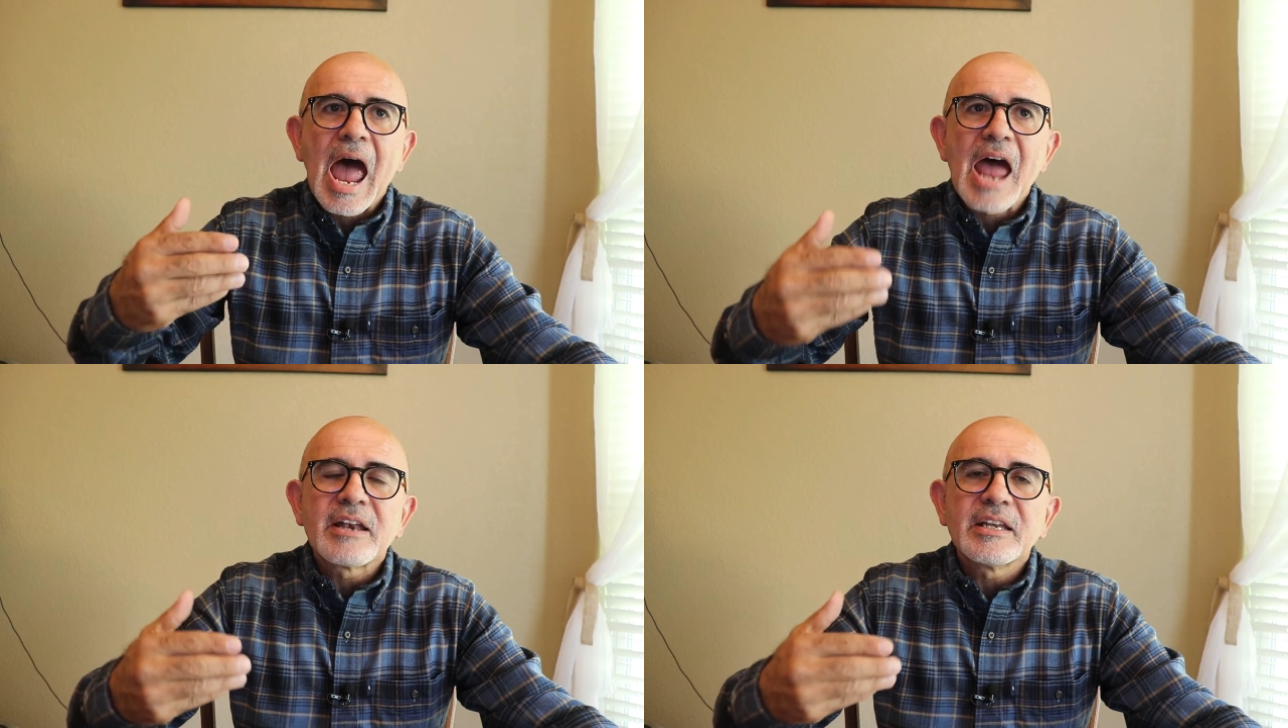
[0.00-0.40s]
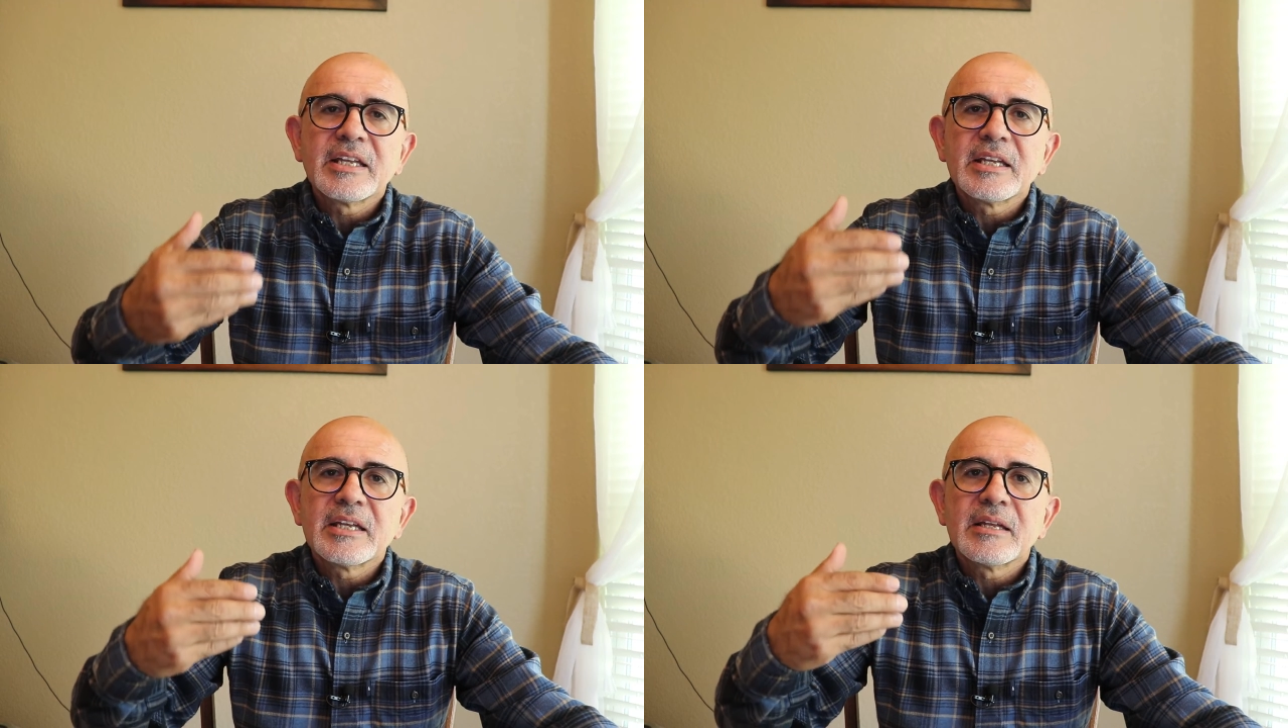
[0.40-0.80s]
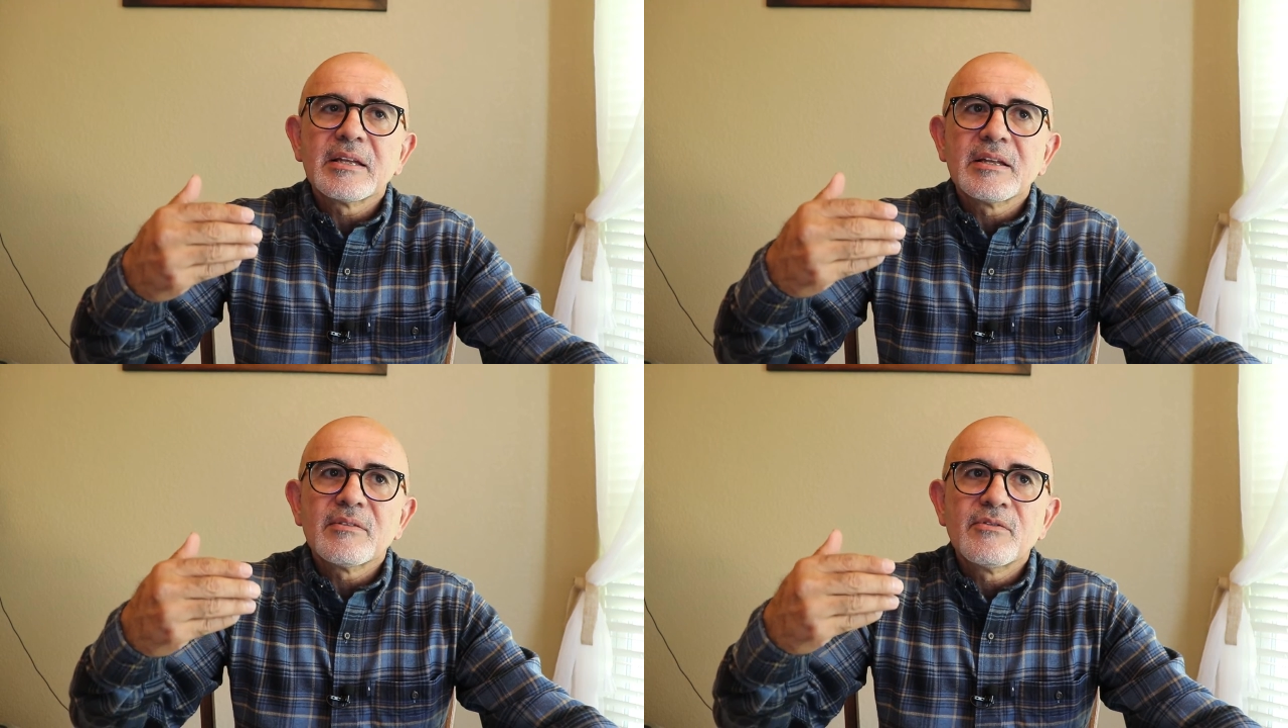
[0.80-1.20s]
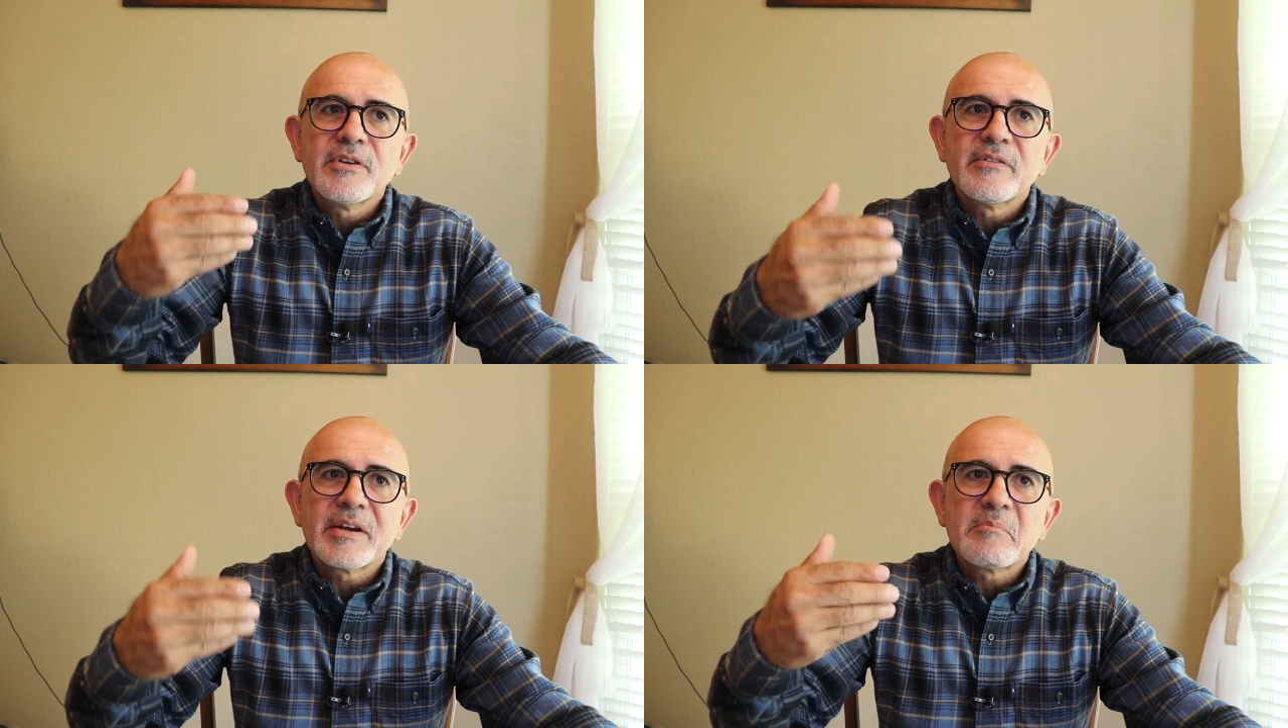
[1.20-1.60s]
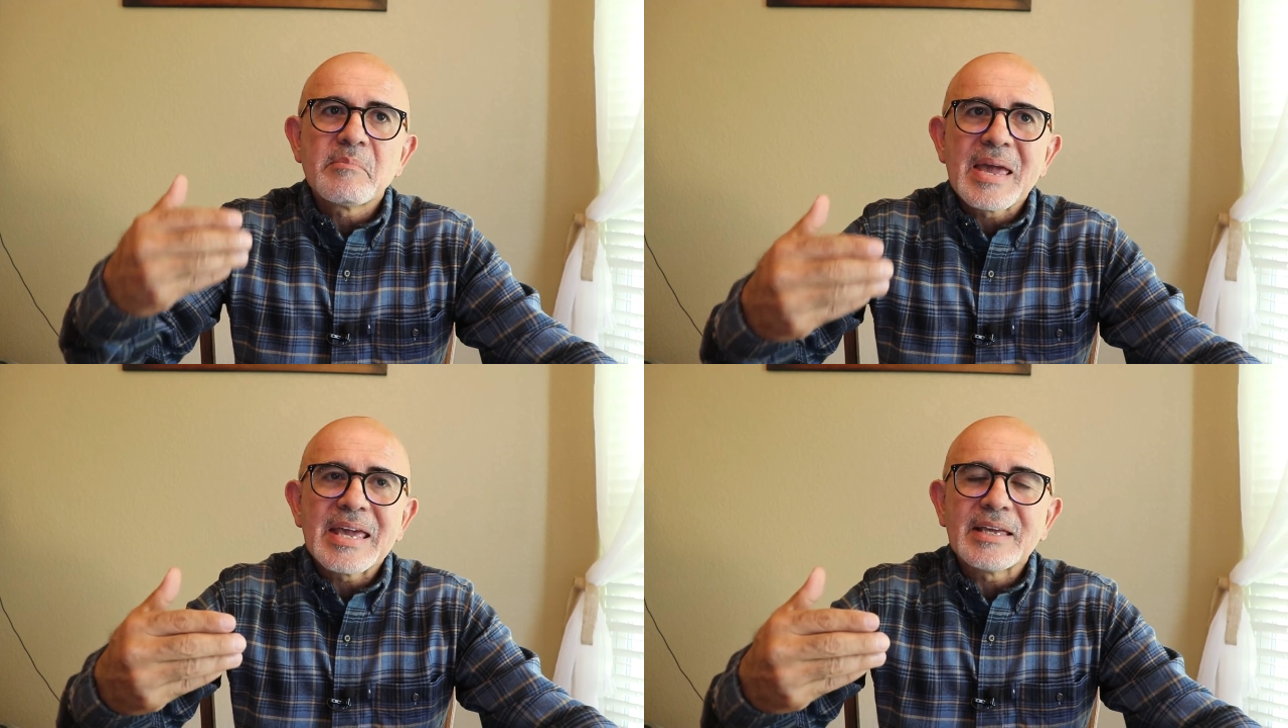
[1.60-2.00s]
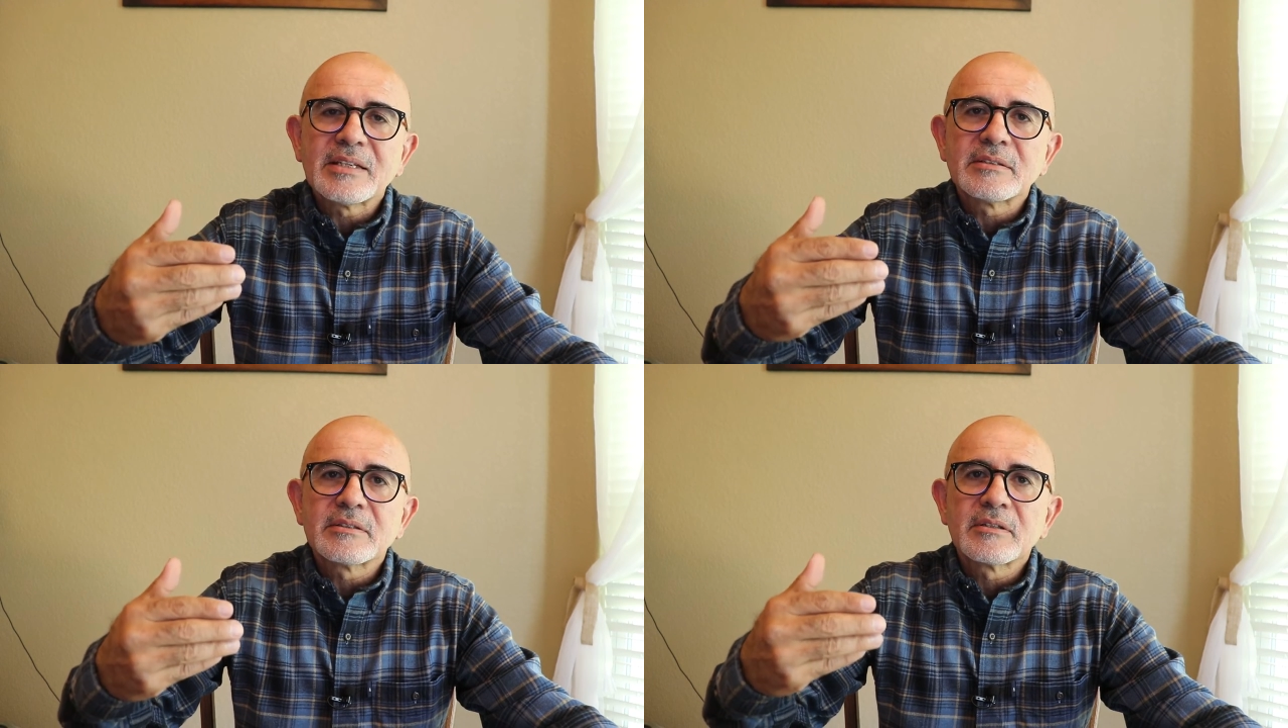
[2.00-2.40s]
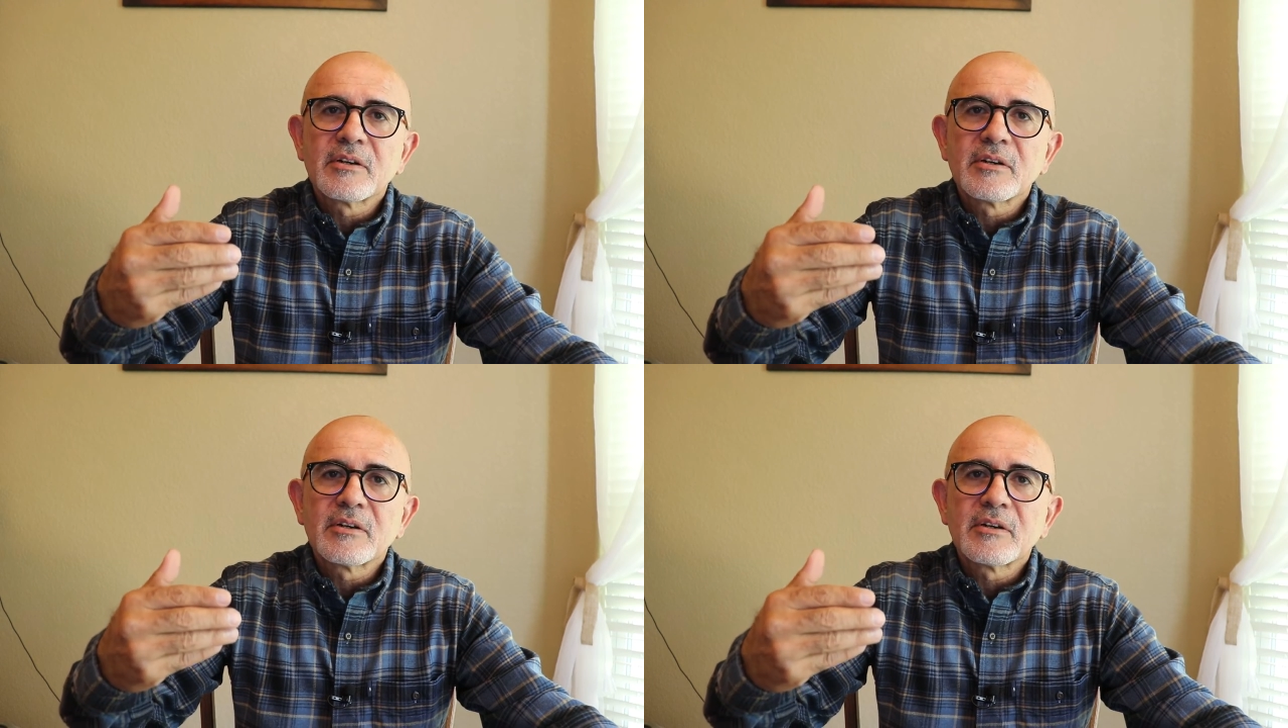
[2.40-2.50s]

And we were made